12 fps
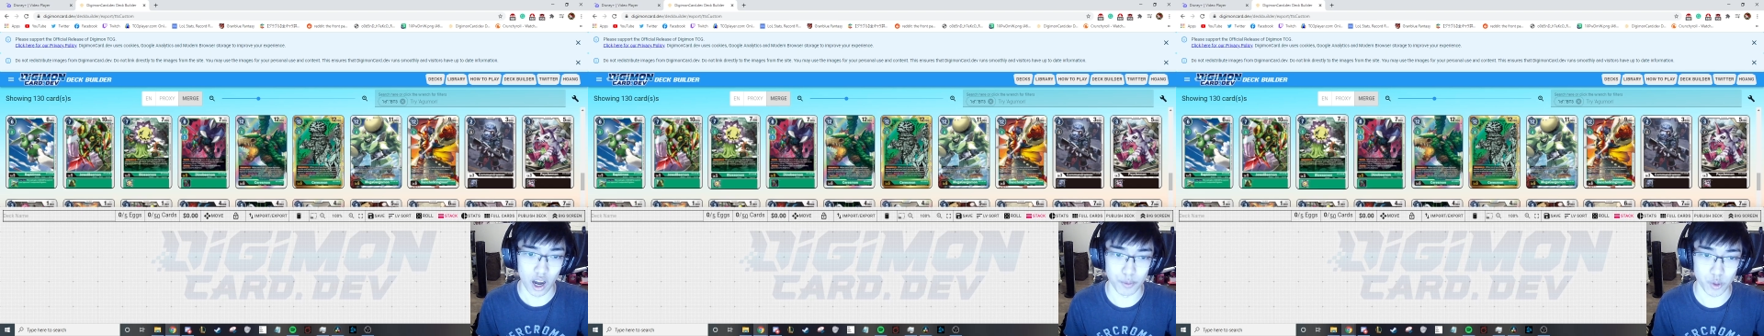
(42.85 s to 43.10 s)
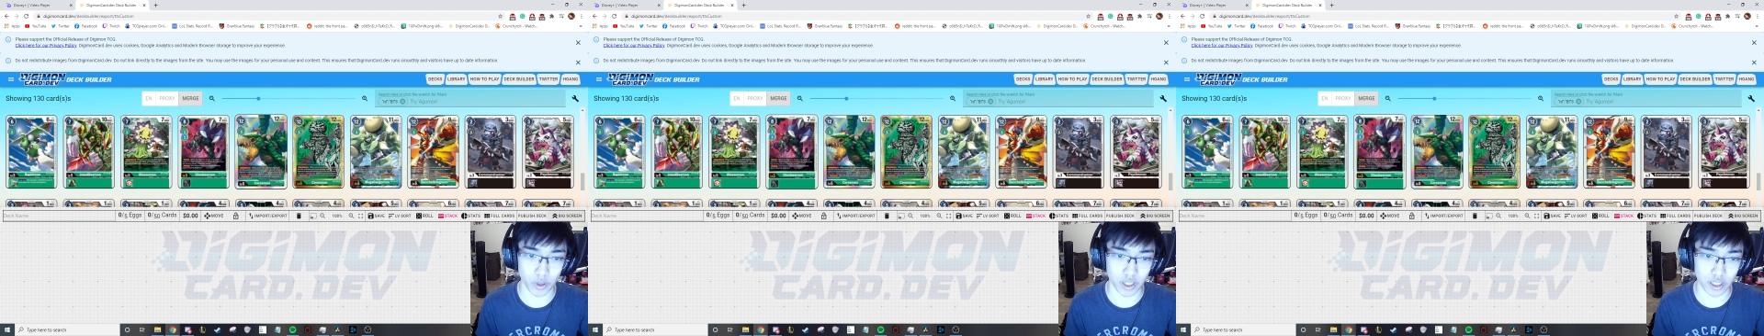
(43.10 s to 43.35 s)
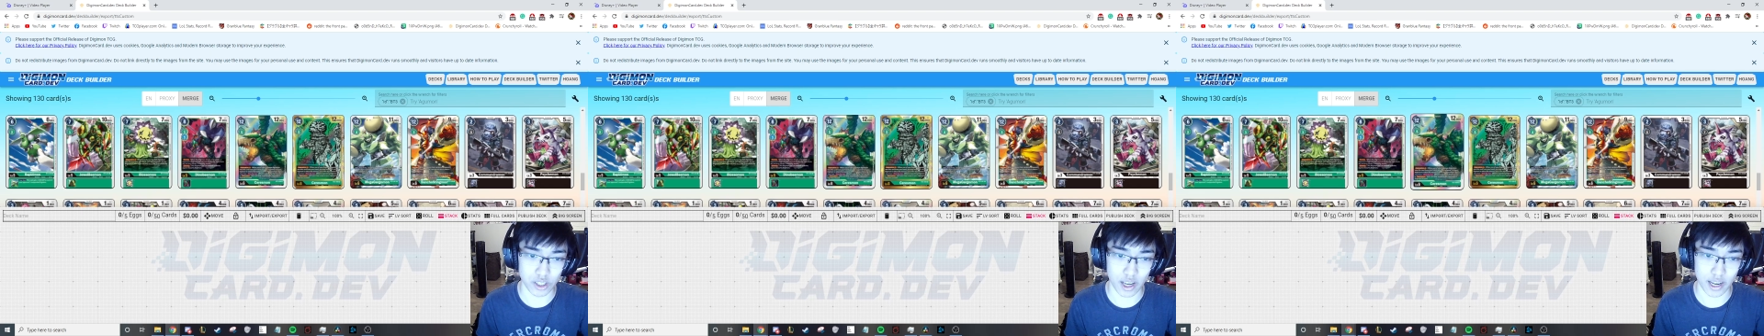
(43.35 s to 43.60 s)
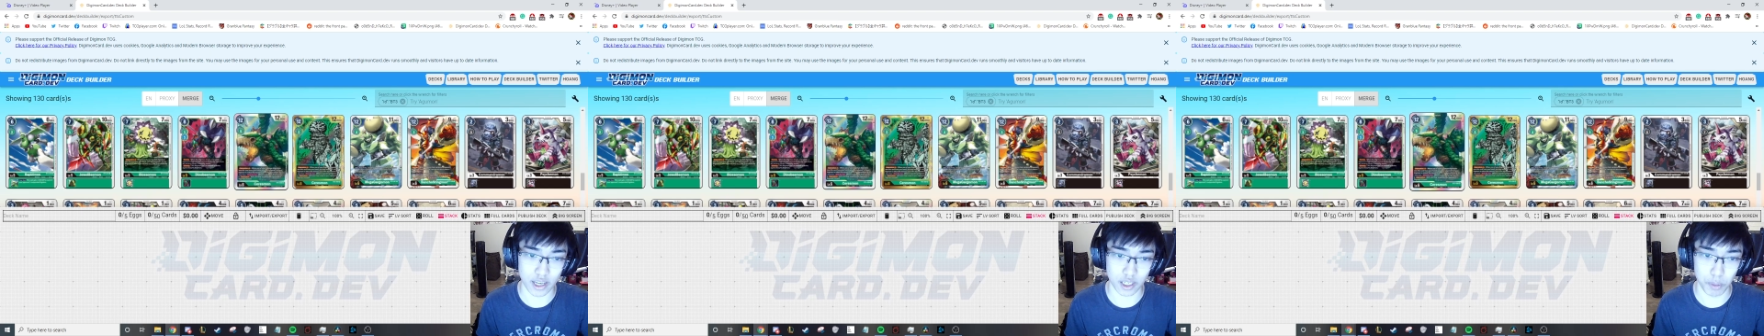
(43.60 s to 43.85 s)
So we're going to
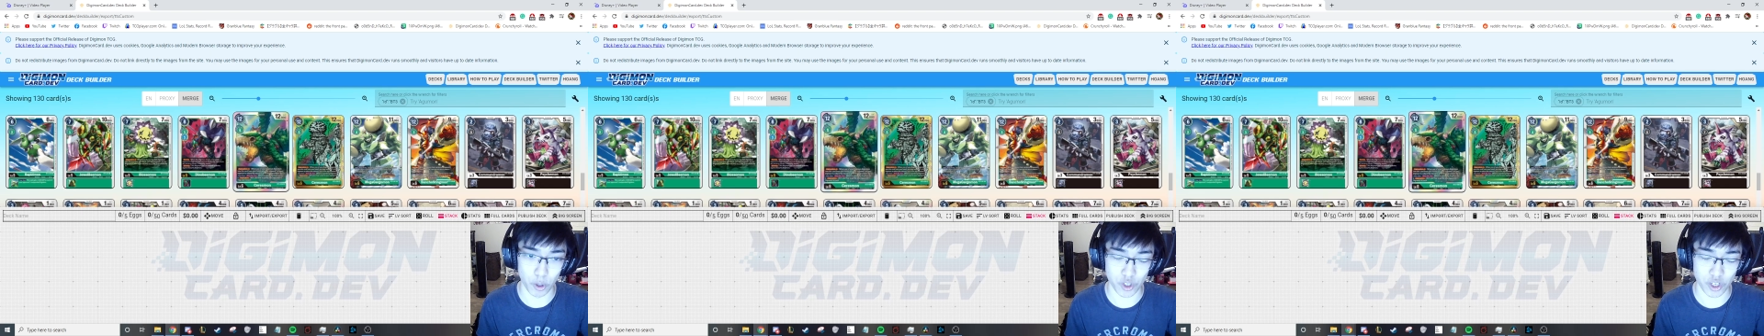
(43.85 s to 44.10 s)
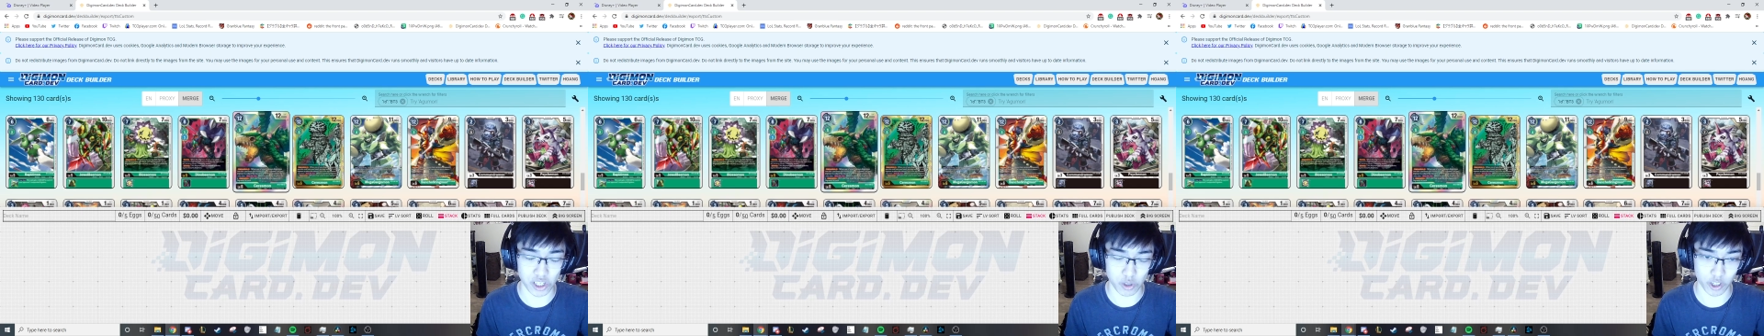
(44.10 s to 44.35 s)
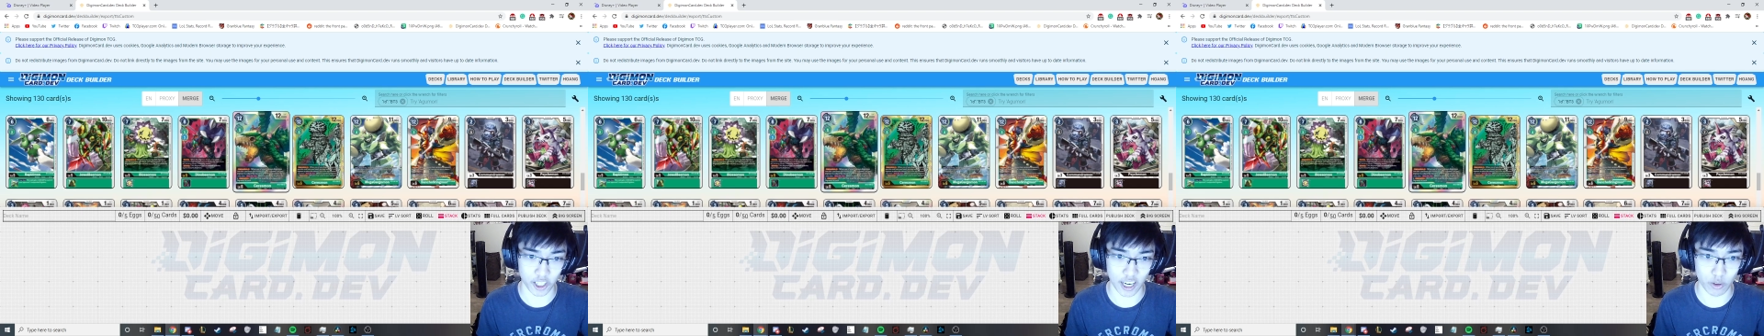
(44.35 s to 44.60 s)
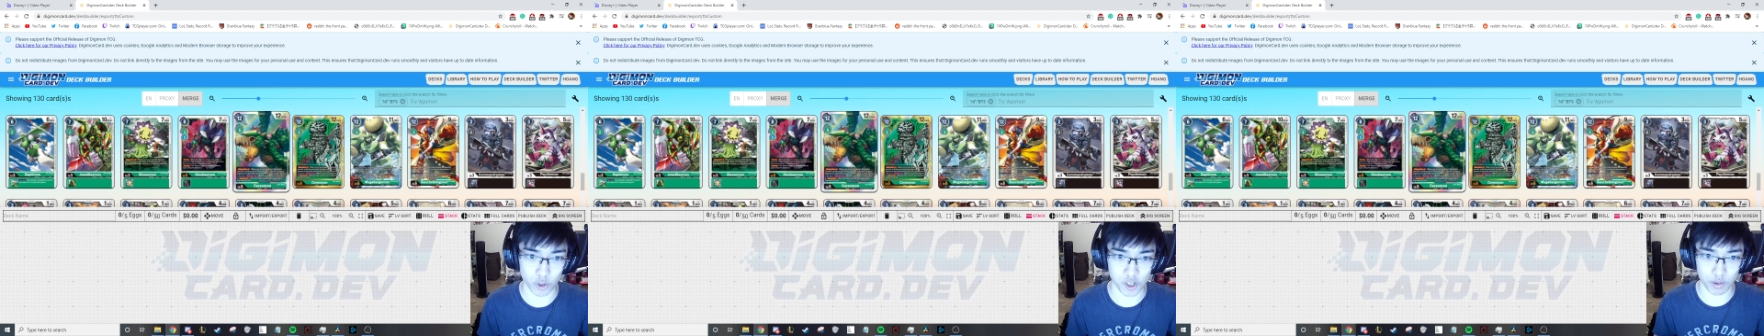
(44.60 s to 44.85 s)
take post-hit into
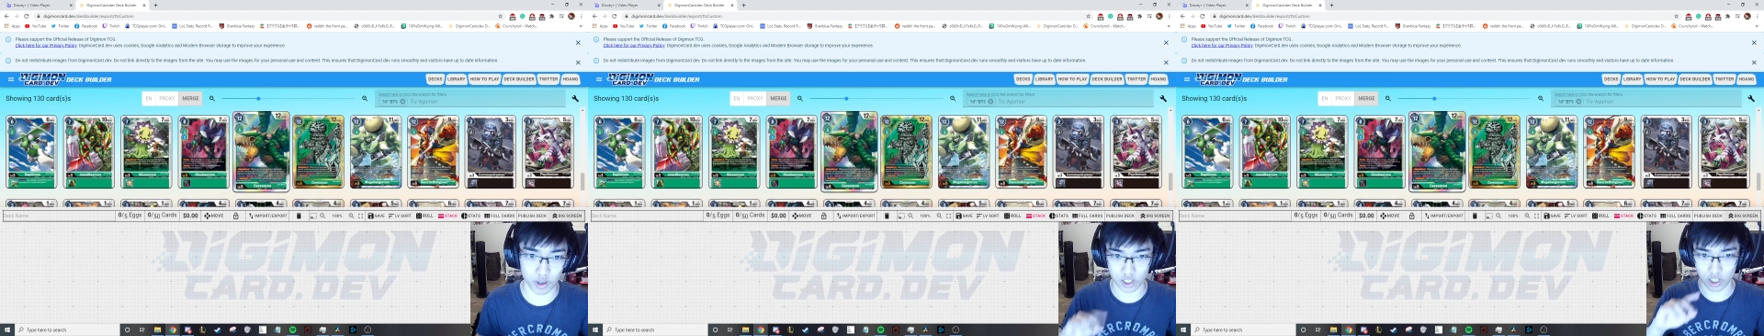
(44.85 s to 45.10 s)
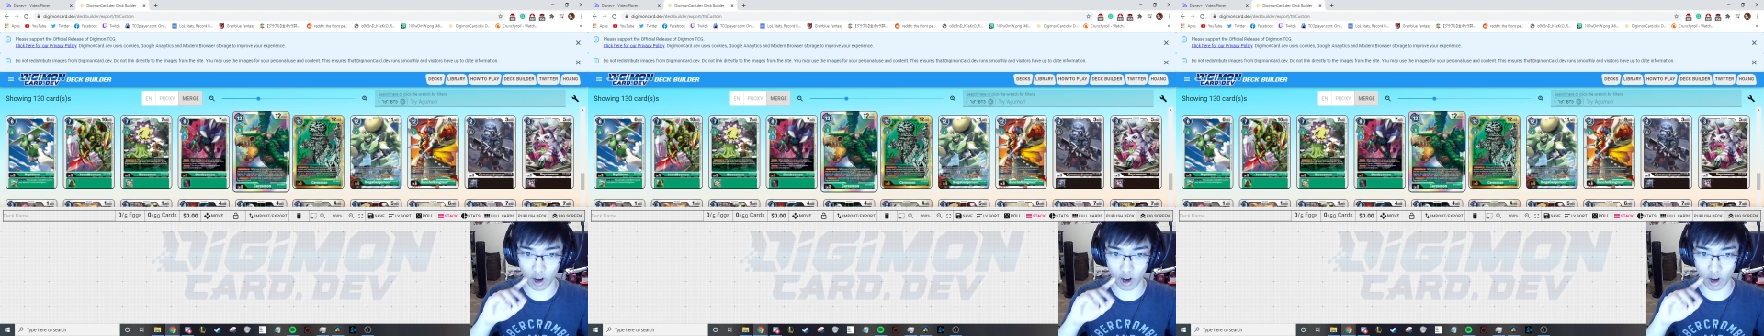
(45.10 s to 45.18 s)
account, which means